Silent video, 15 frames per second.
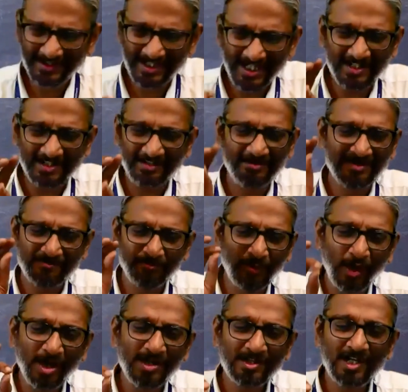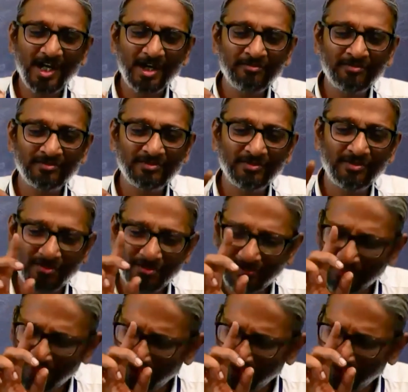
It boils down to